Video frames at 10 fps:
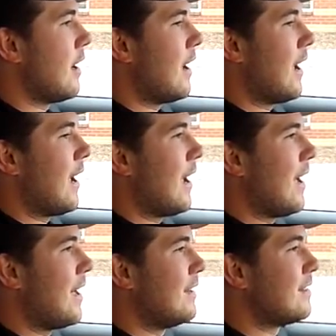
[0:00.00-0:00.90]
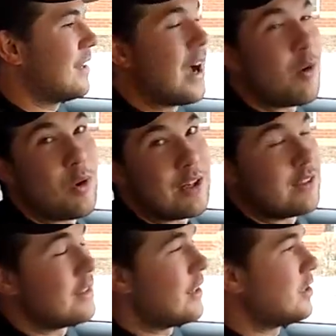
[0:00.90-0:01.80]
And see, I
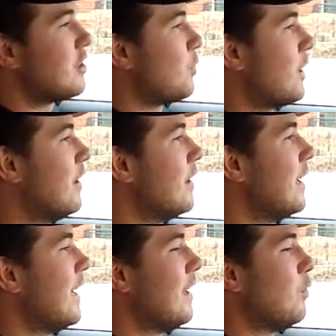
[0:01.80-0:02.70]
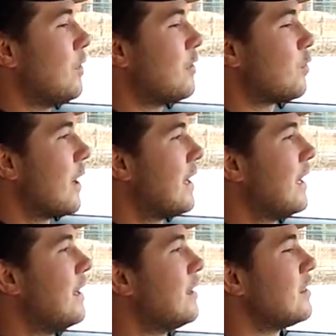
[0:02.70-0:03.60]
wanted to touch the wheel. It was
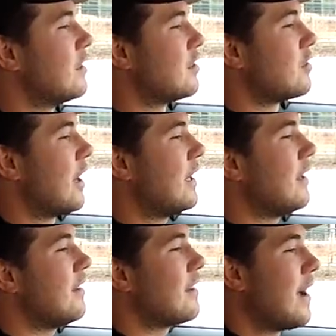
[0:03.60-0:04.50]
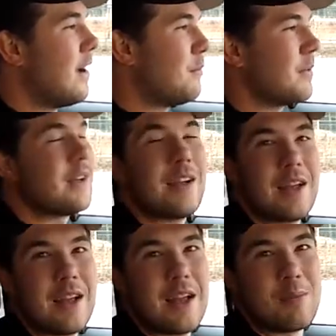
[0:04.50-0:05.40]
ready to straighten us up
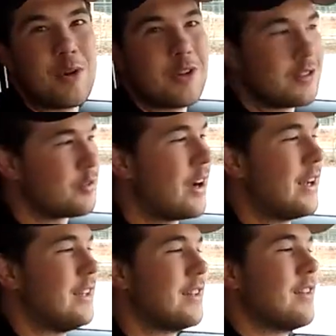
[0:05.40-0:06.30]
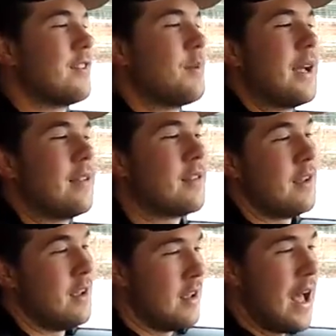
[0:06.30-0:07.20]
and pull us right into the space.
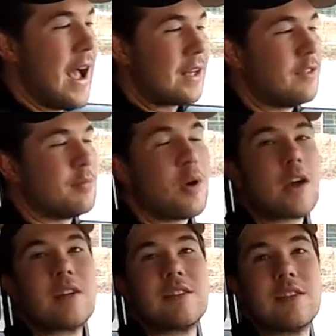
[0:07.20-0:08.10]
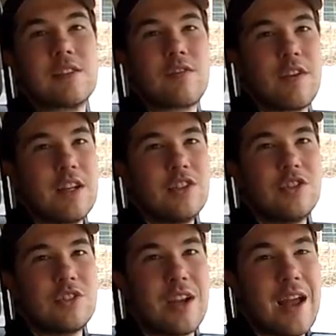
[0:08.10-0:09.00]
Active park assist
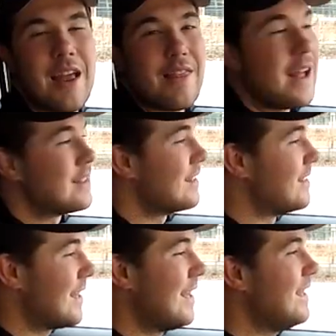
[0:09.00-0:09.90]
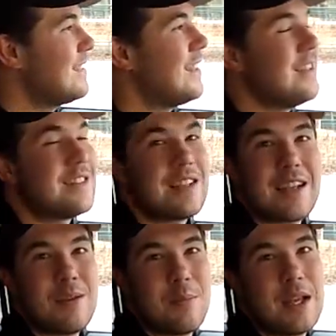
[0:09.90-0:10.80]
finish, and that's as easy as it
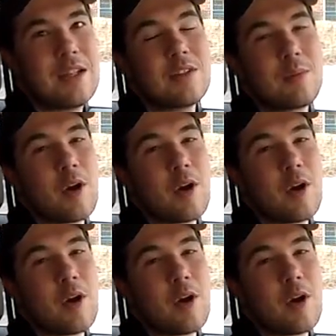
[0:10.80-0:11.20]
can be to